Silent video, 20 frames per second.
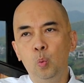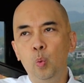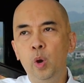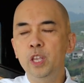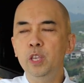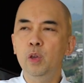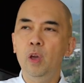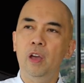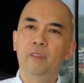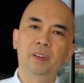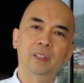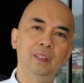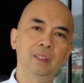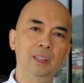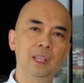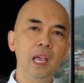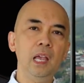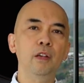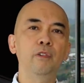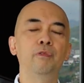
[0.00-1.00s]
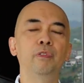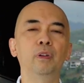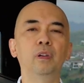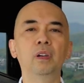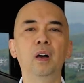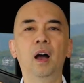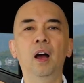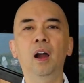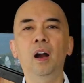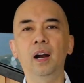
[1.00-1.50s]
When you have a
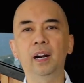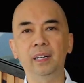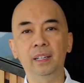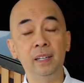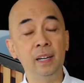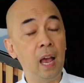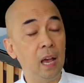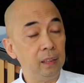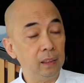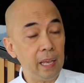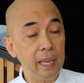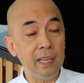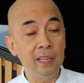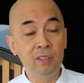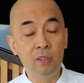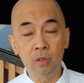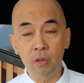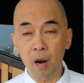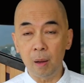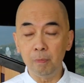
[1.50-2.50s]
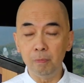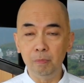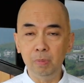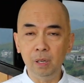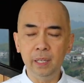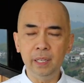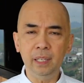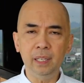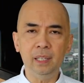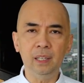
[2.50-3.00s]
thankful heart, not a
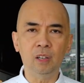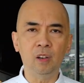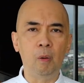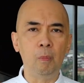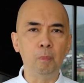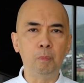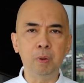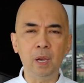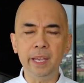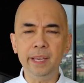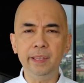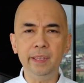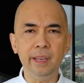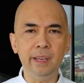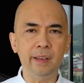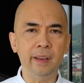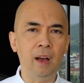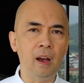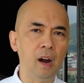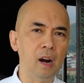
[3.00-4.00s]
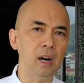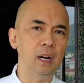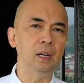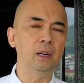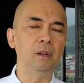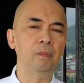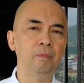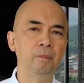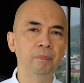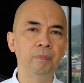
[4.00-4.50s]
grumbling, complaining heart,
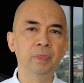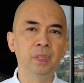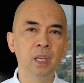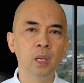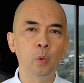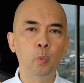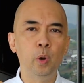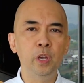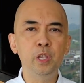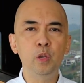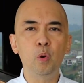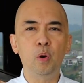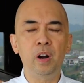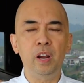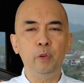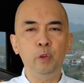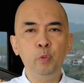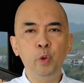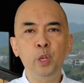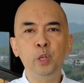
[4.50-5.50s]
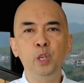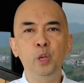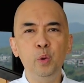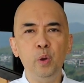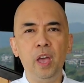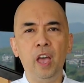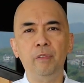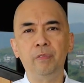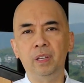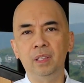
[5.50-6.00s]
when
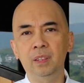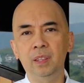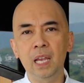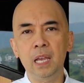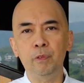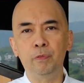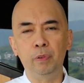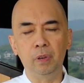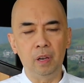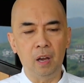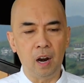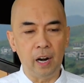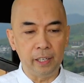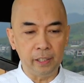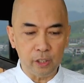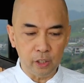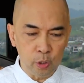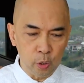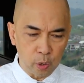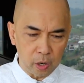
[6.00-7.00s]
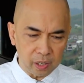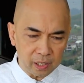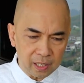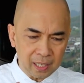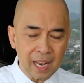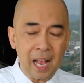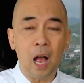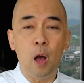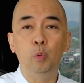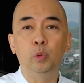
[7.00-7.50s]
you have a thankful heart, you're
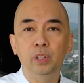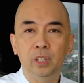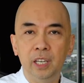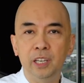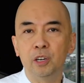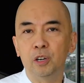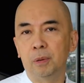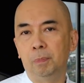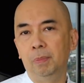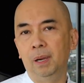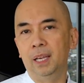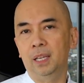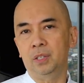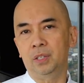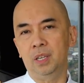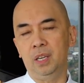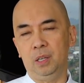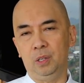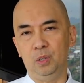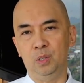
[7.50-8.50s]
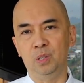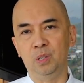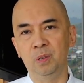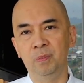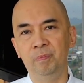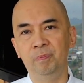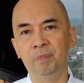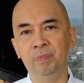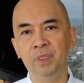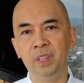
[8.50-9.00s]
counting your blessings.
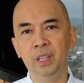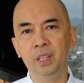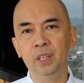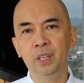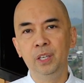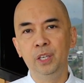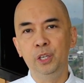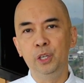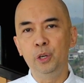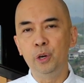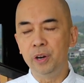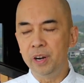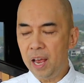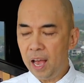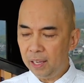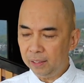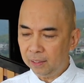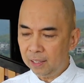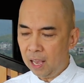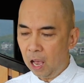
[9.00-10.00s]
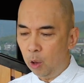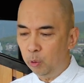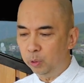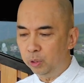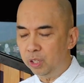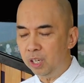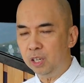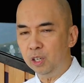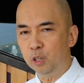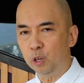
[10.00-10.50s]
You're not
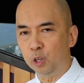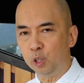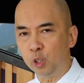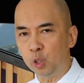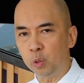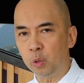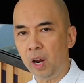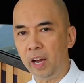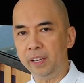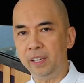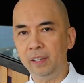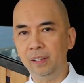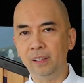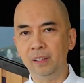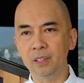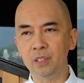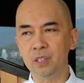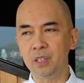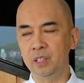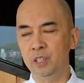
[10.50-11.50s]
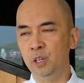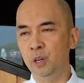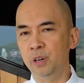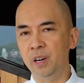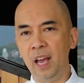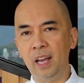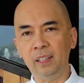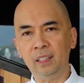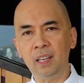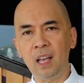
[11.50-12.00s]
counting your trials.
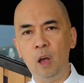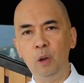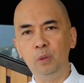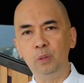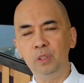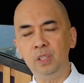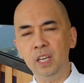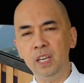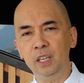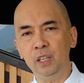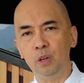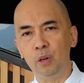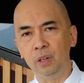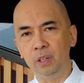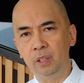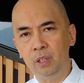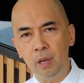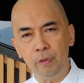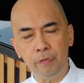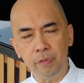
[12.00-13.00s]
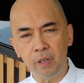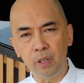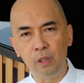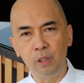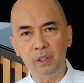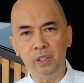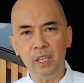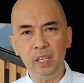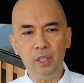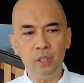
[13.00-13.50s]
You're not counting your
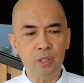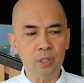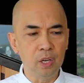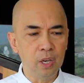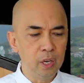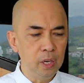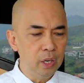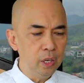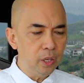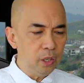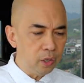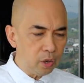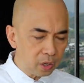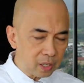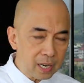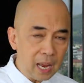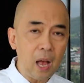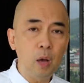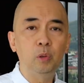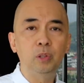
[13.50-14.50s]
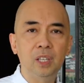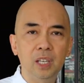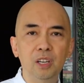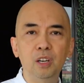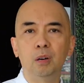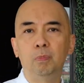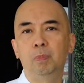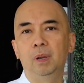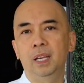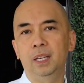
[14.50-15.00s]
difficulties. You're counting
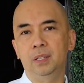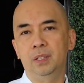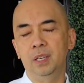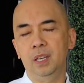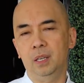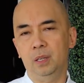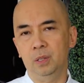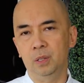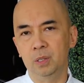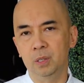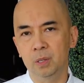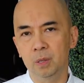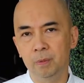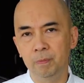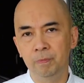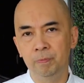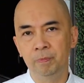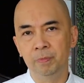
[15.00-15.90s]
your blessings.